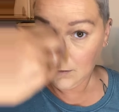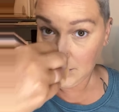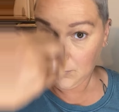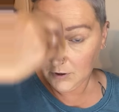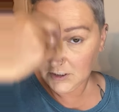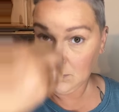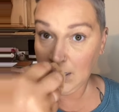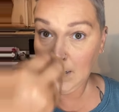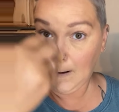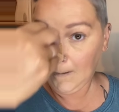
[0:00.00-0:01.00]
The bridge of my
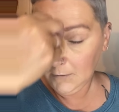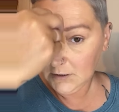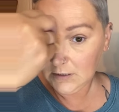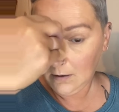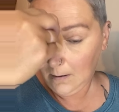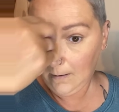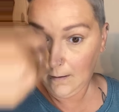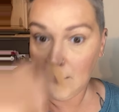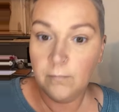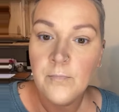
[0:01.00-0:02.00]
nose.
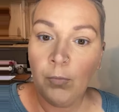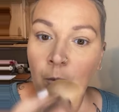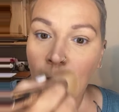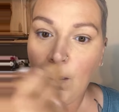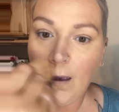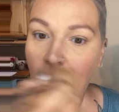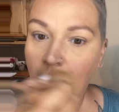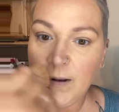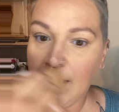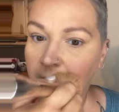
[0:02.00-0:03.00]

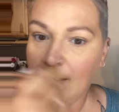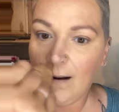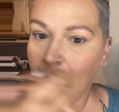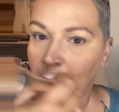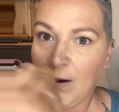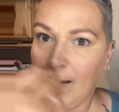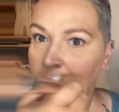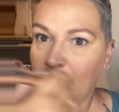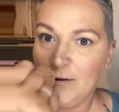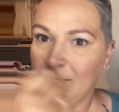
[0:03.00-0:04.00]
And then on my
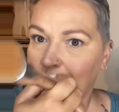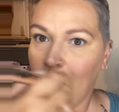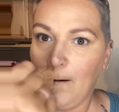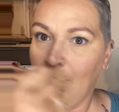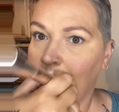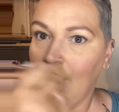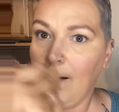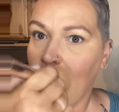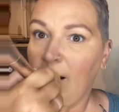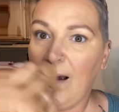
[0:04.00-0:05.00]
Cupid's bow,
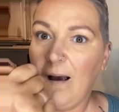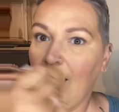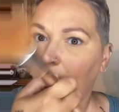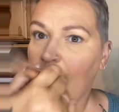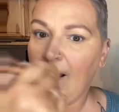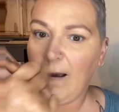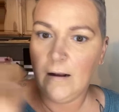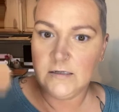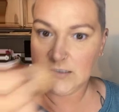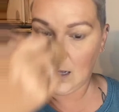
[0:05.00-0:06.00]

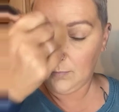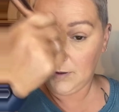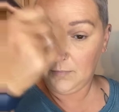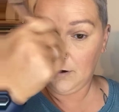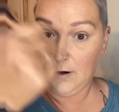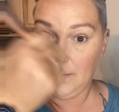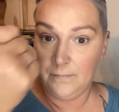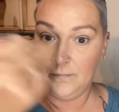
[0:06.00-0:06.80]
kind of top lip area.